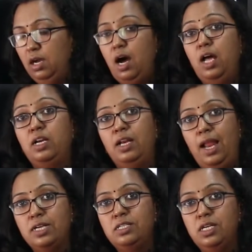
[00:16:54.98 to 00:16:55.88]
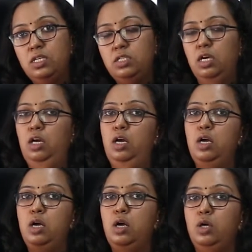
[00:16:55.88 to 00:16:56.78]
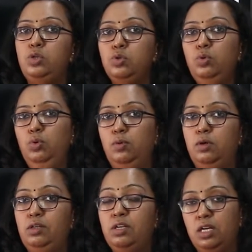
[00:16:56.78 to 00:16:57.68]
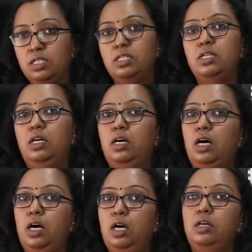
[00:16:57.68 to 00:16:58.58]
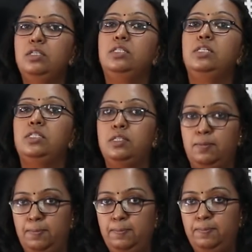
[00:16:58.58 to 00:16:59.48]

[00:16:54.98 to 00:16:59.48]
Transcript: are reluctant to trust our system.